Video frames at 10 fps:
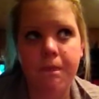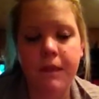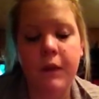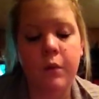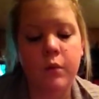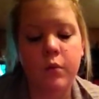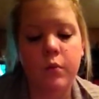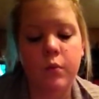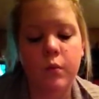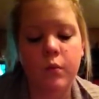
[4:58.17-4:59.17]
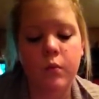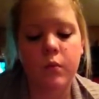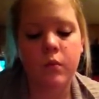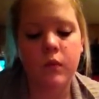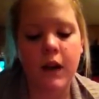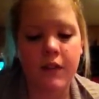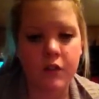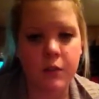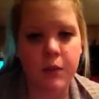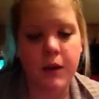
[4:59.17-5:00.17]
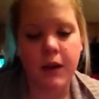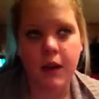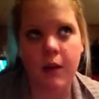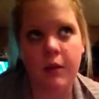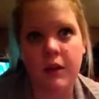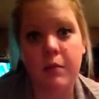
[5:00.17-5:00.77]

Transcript: like, after I, okay, because I